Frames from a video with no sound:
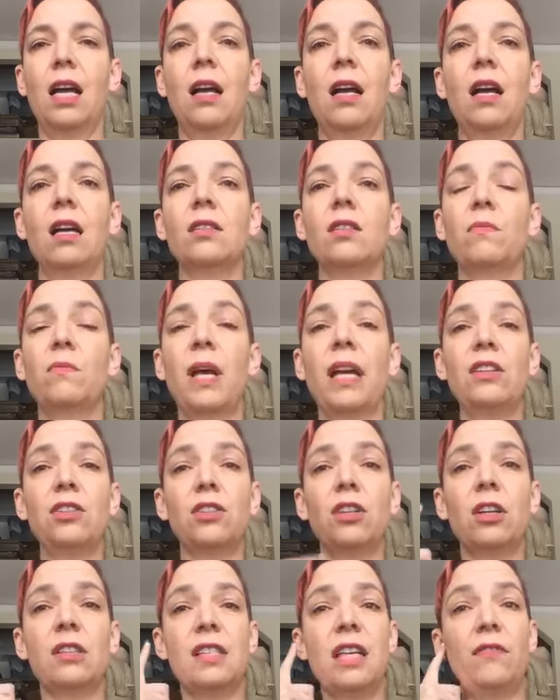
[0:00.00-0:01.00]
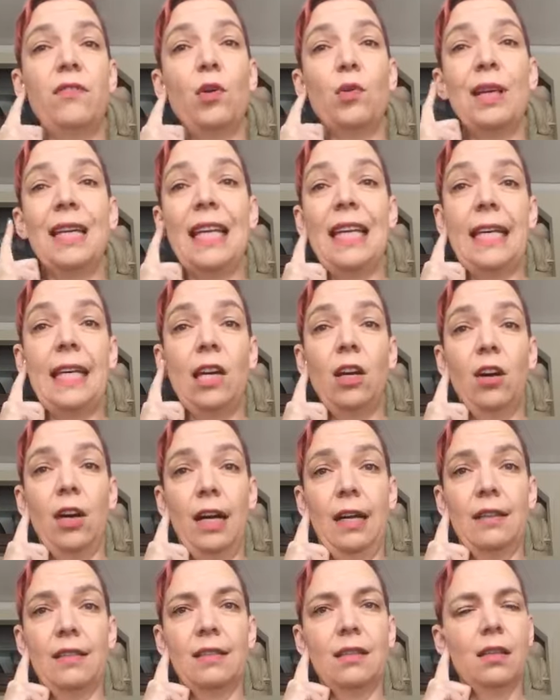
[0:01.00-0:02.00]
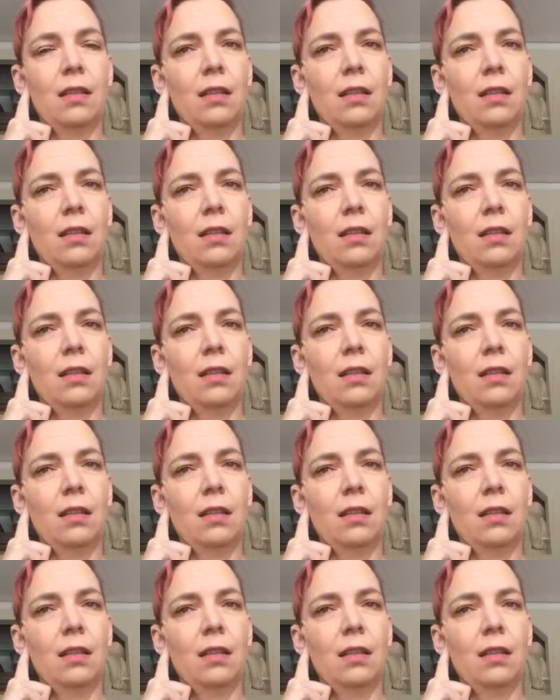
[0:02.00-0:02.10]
So make sure, see if you can hear it.